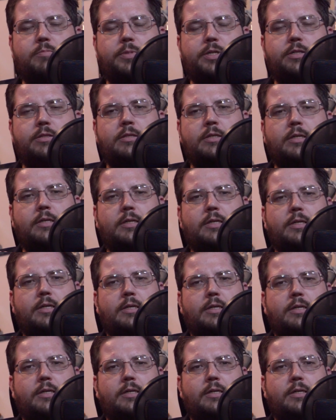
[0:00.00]
But
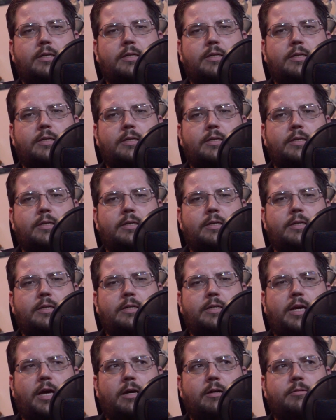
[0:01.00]

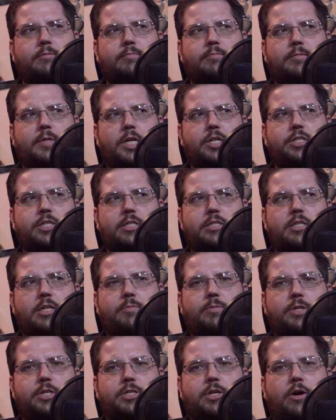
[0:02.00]
yeah. Interesting to
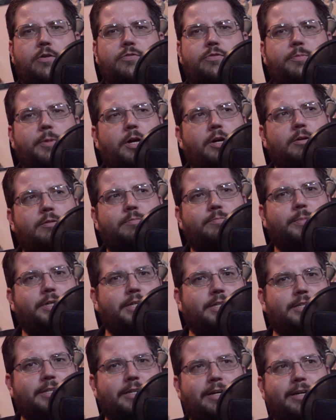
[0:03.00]
see where this goes from here,
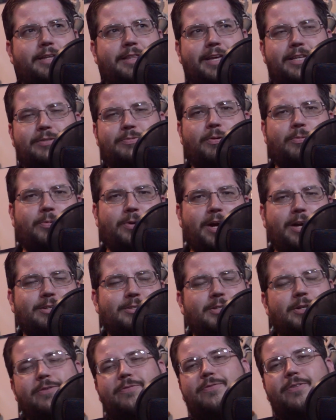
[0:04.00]
but uh, that's where we're
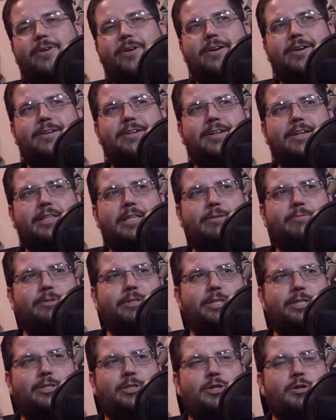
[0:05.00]
at so far. Nothing
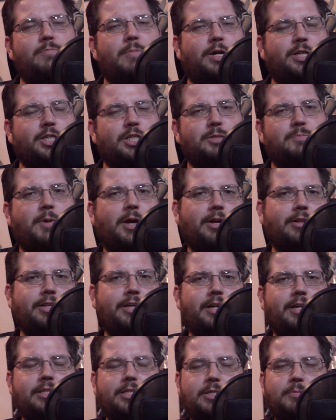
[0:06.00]
really too much to
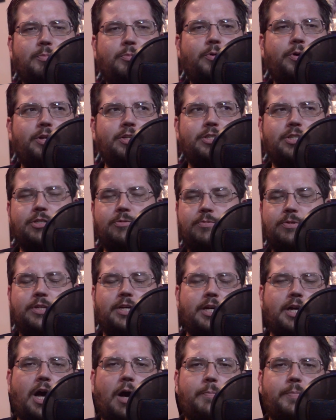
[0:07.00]
speculate at this point, just
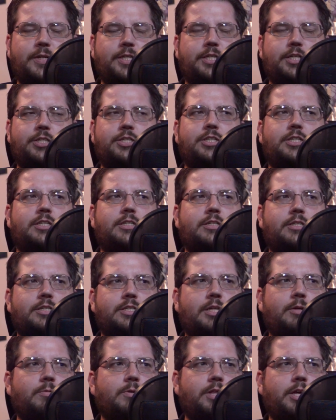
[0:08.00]
really a competition to
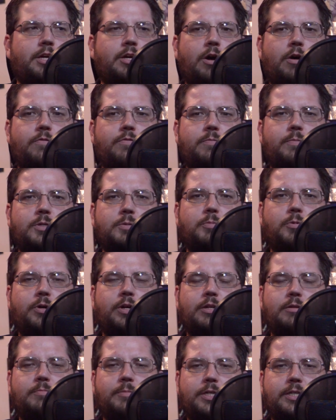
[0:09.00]
see where they go from this
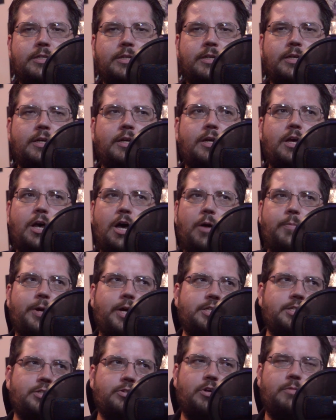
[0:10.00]
point. But hope
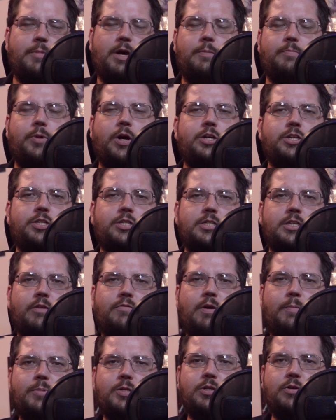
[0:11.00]
you guys enjoyed my impressions
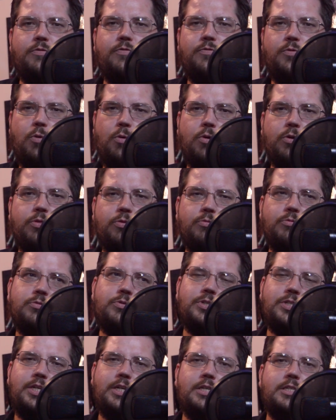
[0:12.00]
of episode four through
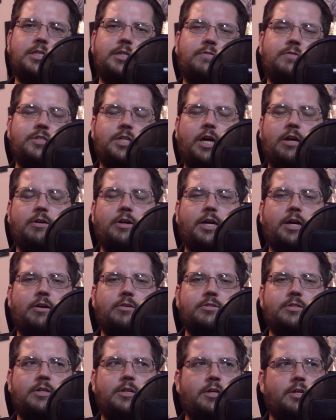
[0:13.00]
six of Shadow
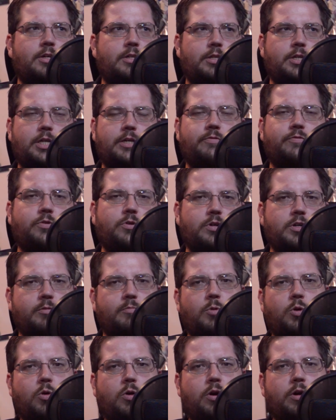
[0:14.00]
House. Looking forward
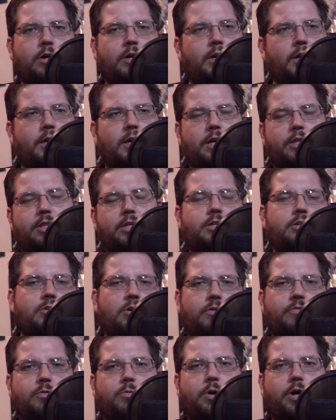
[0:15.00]
to more, and I thank
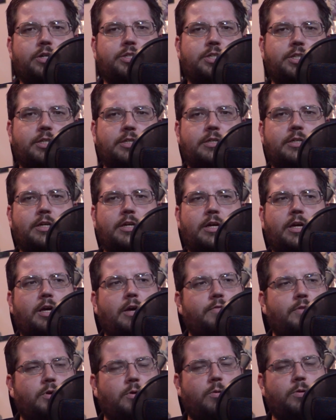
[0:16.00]
you all for watching.
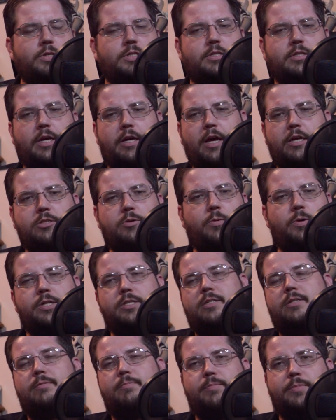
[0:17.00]
If you always, as
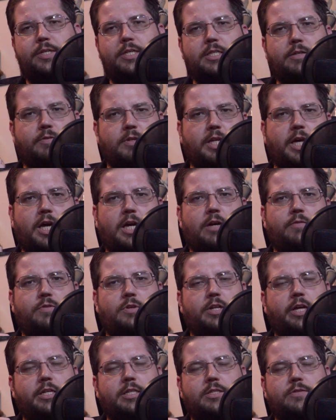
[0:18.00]
always, please leave a like
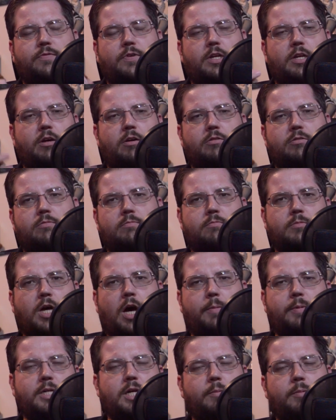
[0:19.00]
if you like this video.
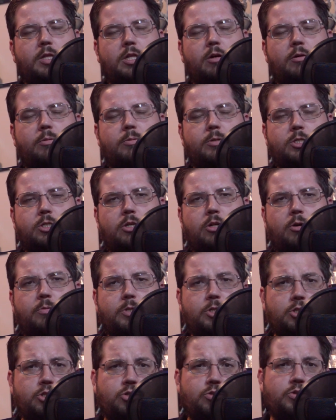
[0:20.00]
Comment down below what you, know
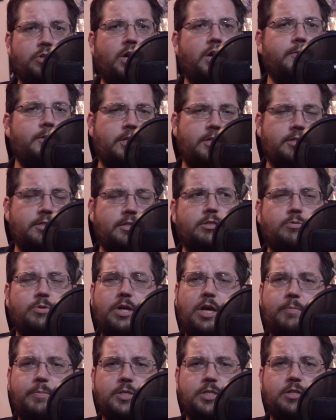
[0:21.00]
what you thought of these
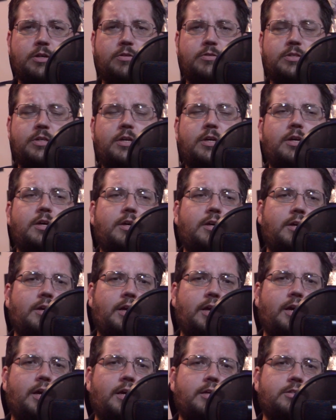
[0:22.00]
three episodes,
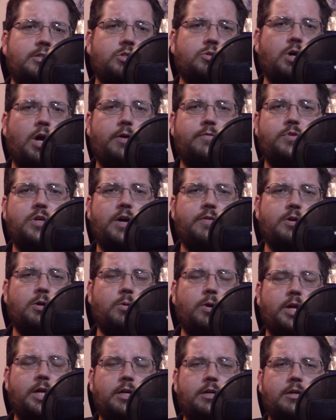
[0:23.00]
and subscribe if you haven't
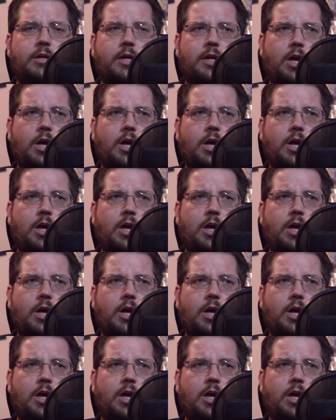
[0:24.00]
already.